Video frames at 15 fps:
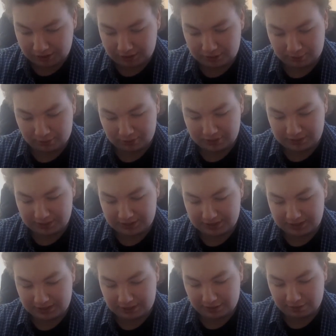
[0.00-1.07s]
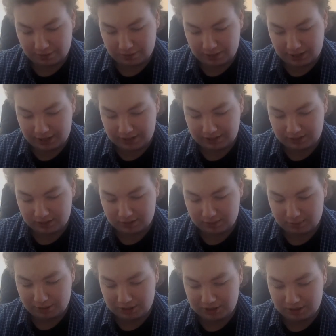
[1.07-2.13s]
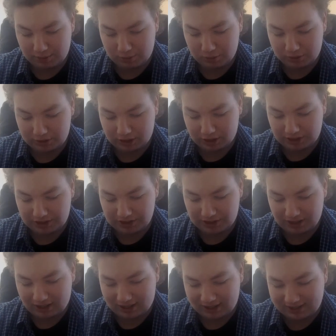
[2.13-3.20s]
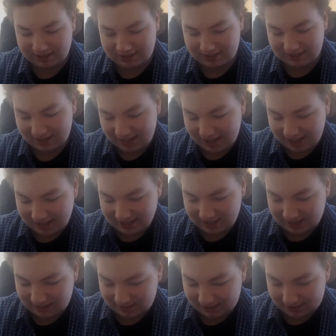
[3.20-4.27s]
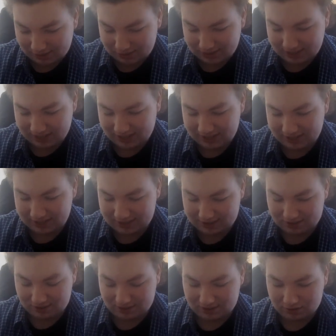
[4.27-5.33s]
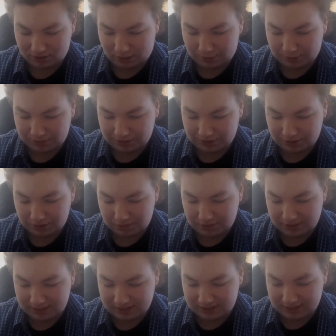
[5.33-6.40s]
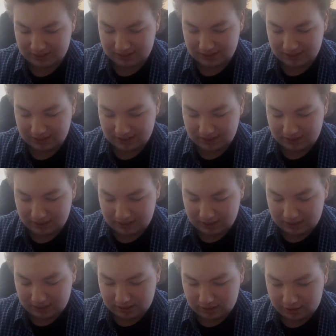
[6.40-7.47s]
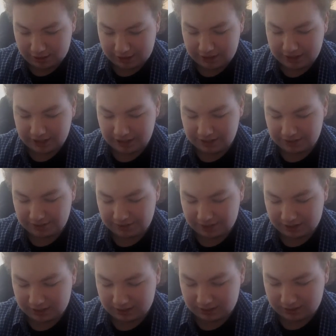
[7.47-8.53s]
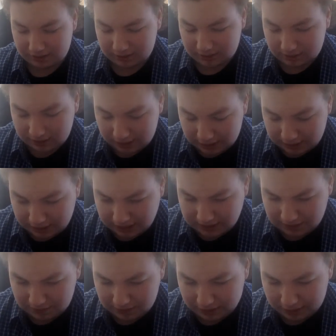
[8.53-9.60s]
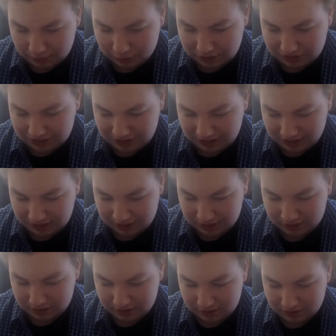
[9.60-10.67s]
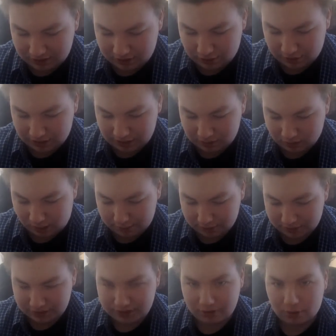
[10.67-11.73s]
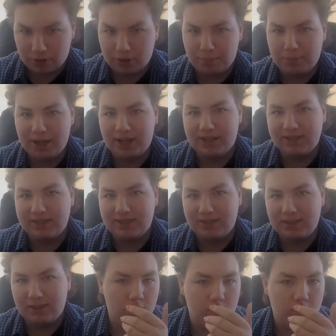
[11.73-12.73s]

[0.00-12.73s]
This process can take a few days, not to mention the most Gacha tards' native language is English, so their grammar is not the best. Their native language is English, so their grammar is not the best.